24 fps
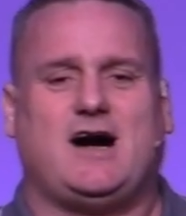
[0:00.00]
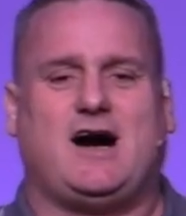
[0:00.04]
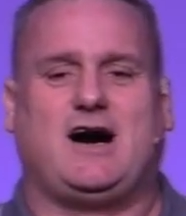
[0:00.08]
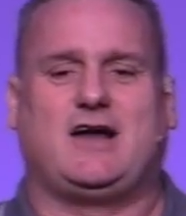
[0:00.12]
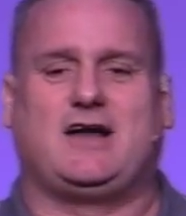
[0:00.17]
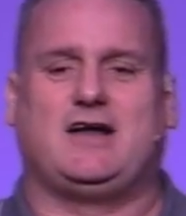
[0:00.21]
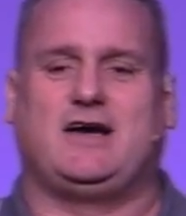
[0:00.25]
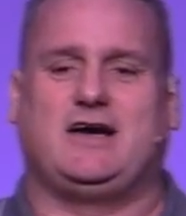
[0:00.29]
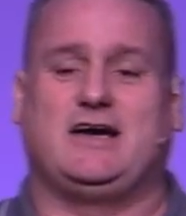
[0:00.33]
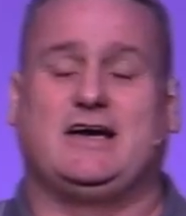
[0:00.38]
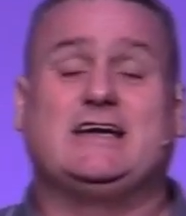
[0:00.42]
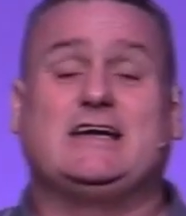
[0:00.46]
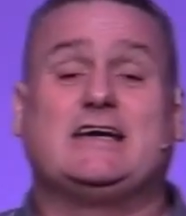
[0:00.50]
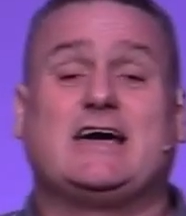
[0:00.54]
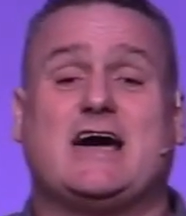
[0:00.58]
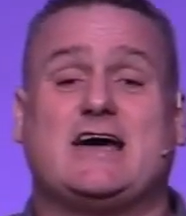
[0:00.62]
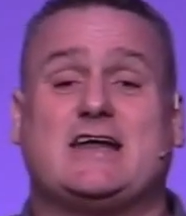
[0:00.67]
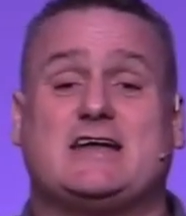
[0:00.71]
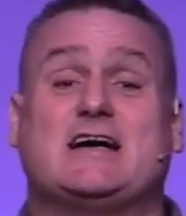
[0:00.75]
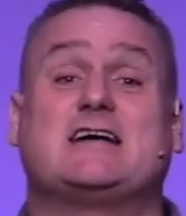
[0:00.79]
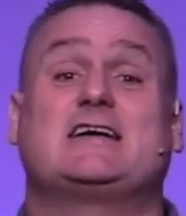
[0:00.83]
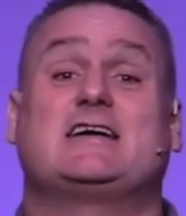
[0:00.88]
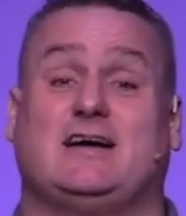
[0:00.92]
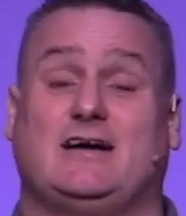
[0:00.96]
And in the
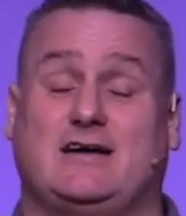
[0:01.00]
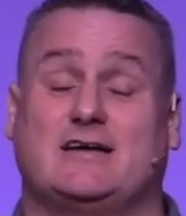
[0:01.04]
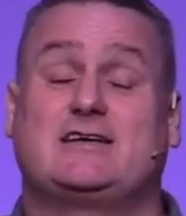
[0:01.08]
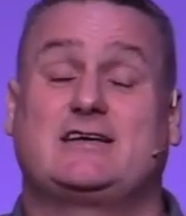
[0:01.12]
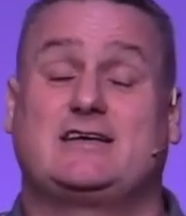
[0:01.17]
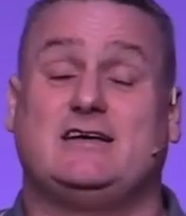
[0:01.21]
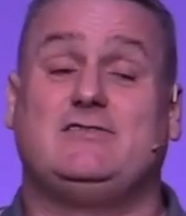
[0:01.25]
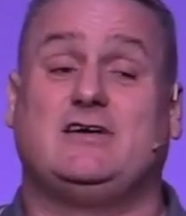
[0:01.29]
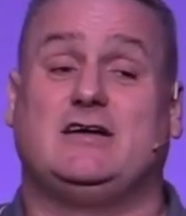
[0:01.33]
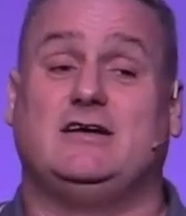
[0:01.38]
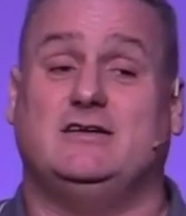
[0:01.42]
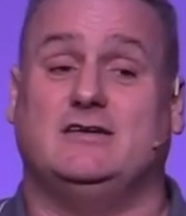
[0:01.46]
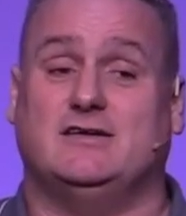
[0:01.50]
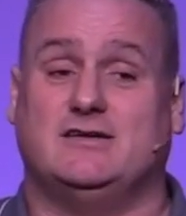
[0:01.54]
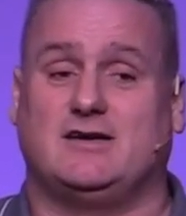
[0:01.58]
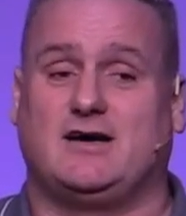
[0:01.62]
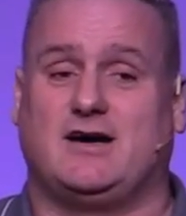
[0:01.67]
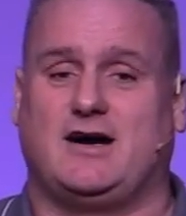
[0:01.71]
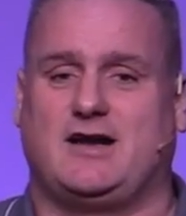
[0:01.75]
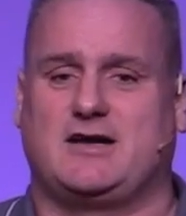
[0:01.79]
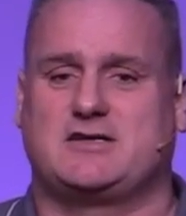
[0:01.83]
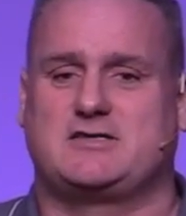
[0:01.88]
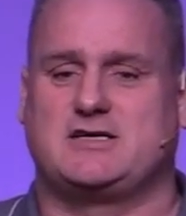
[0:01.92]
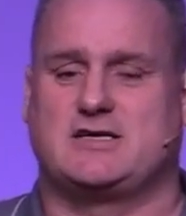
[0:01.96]
end, I give in,
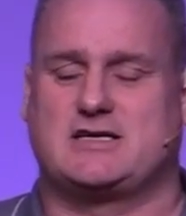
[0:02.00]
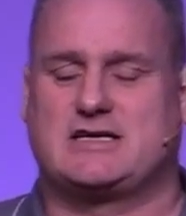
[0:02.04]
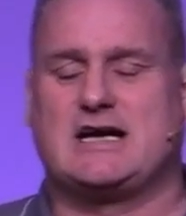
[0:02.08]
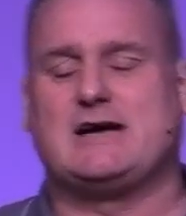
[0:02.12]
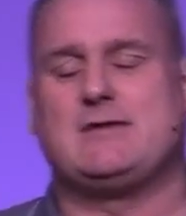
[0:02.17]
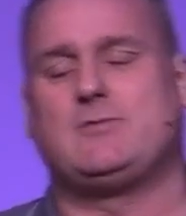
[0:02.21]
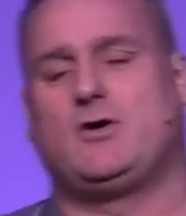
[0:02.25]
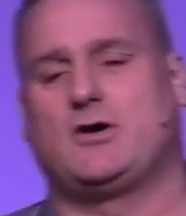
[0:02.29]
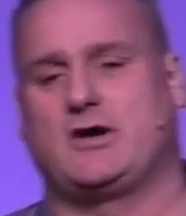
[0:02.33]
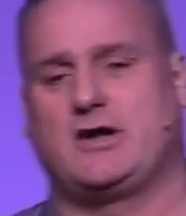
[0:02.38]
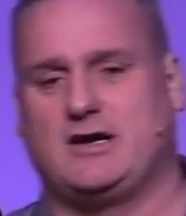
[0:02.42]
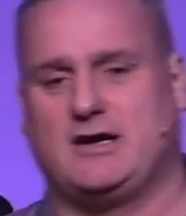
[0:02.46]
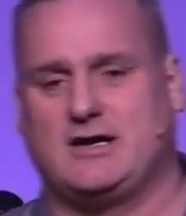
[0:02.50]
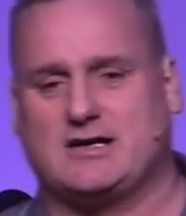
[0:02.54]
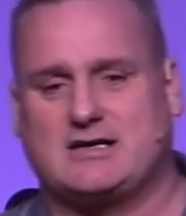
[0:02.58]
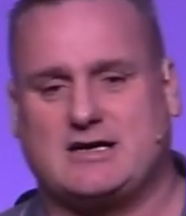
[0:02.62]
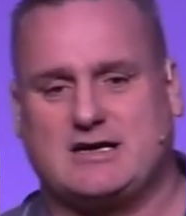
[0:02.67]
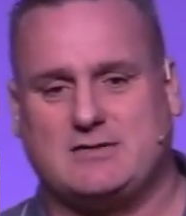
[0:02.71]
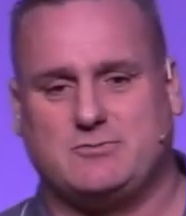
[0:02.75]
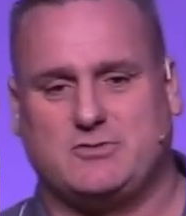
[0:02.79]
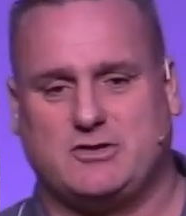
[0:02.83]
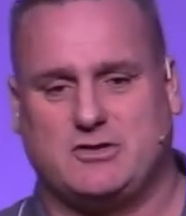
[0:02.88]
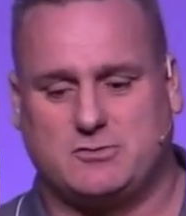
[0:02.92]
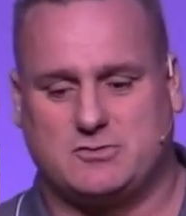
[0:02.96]
and I said, come on in, I
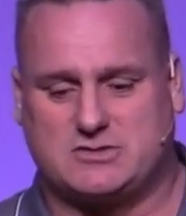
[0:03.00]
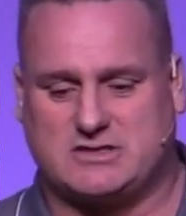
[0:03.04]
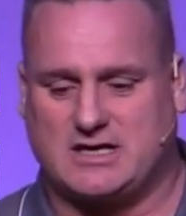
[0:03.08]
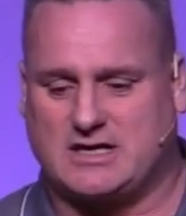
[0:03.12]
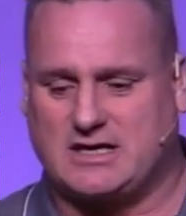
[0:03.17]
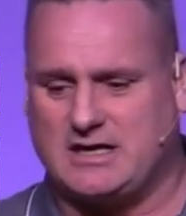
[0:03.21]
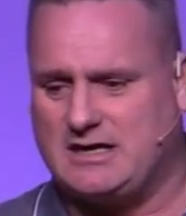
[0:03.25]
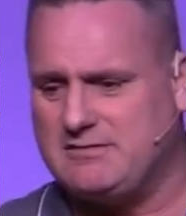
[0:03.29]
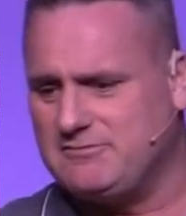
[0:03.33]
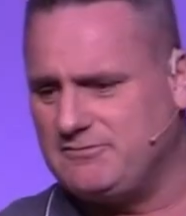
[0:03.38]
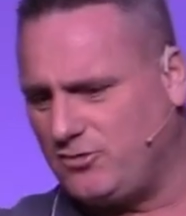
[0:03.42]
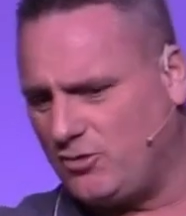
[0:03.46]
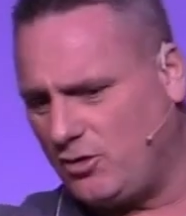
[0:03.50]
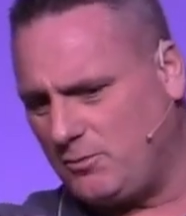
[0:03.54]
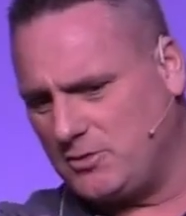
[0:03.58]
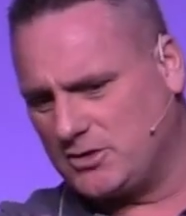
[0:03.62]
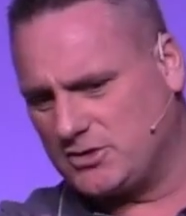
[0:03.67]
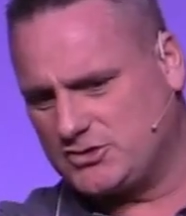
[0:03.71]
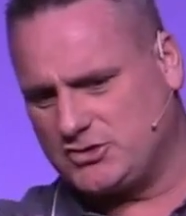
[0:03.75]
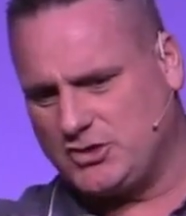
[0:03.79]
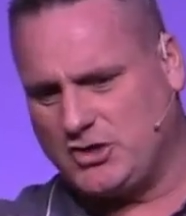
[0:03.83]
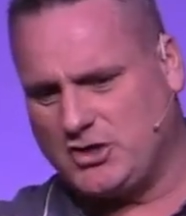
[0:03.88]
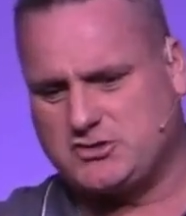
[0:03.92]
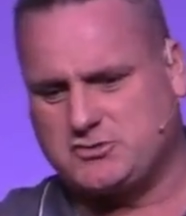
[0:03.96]
come with. It was like an informal
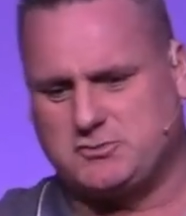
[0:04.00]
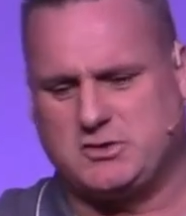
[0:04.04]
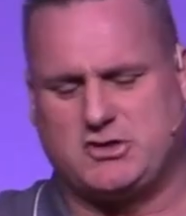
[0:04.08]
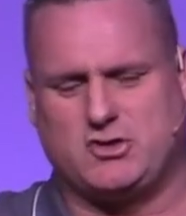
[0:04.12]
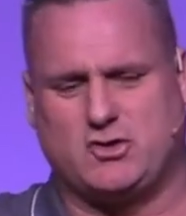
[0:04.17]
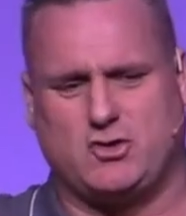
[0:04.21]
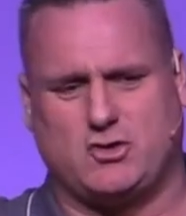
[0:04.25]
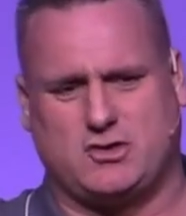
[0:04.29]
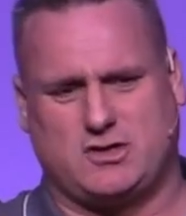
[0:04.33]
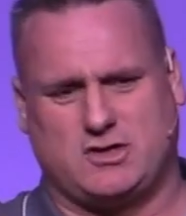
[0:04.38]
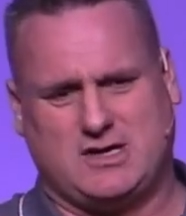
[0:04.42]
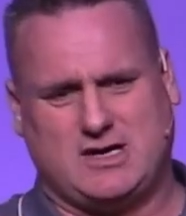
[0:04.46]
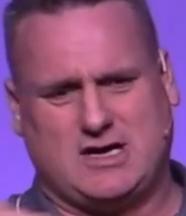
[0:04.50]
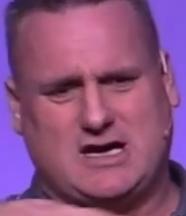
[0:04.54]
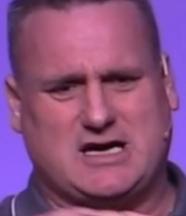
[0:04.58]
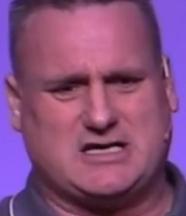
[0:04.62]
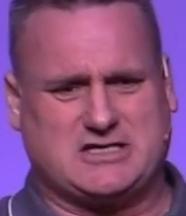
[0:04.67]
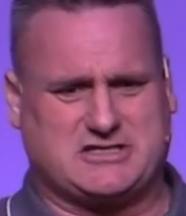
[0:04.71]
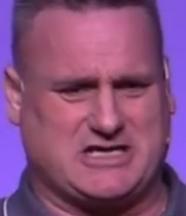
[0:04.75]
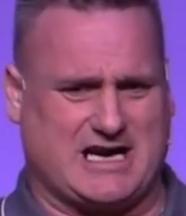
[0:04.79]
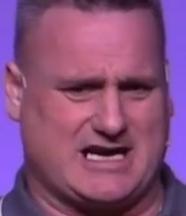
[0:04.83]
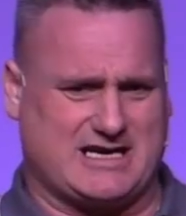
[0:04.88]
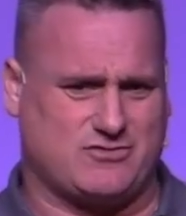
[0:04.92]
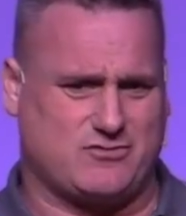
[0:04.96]
church where they all
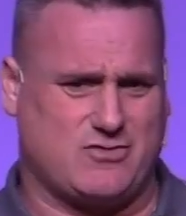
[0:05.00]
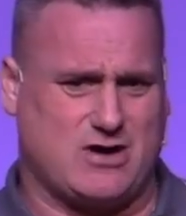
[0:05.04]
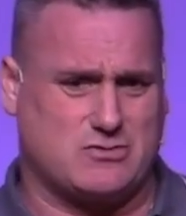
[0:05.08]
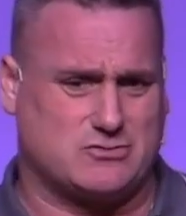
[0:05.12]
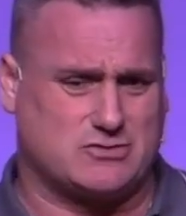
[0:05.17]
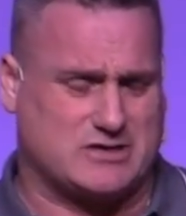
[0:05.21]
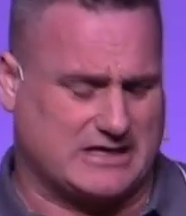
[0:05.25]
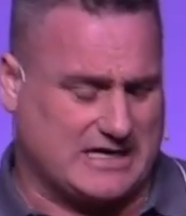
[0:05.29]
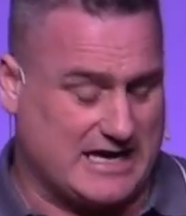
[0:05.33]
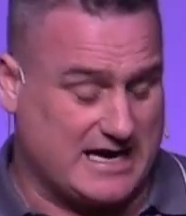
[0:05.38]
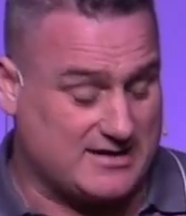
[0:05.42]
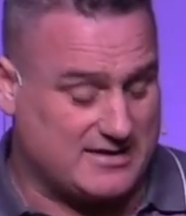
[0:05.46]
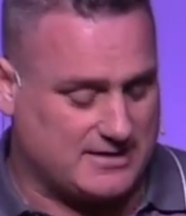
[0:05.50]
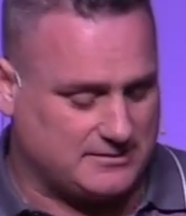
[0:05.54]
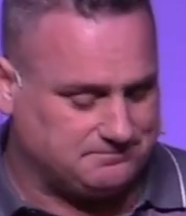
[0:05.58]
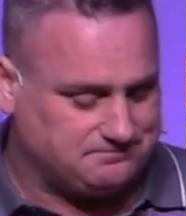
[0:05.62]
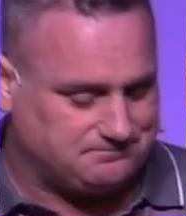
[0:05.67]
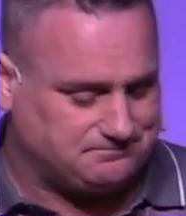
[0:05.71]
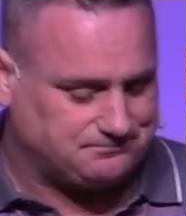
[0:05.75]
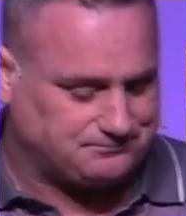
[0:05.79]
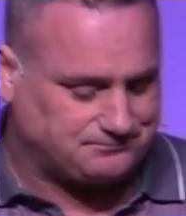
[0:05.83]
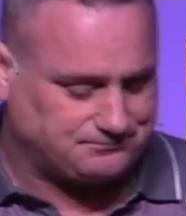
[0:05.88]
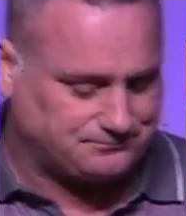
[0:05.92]
sat around together,